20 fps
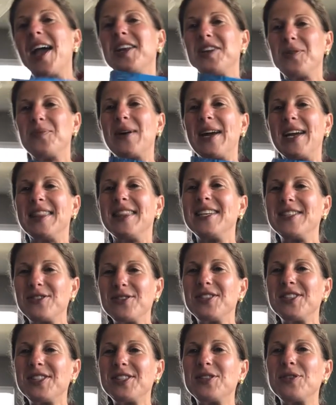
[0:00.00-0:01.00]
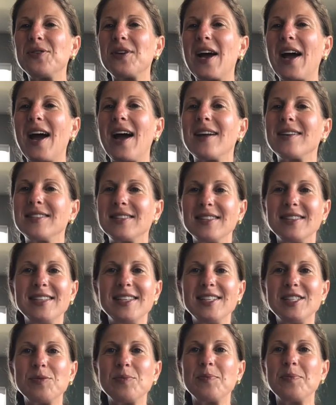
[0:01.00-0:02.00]
anyway, these are just
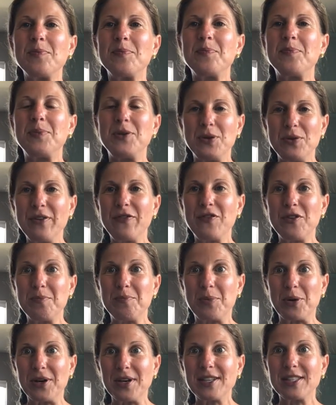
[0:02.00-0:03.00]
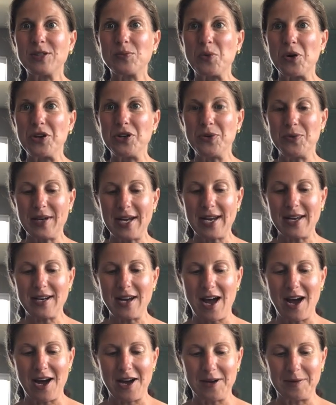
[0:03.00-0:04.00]
excellent, beautiful books where you
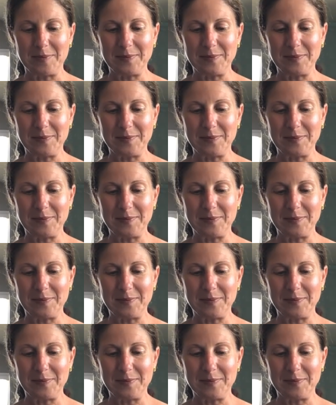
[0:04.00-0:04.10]
can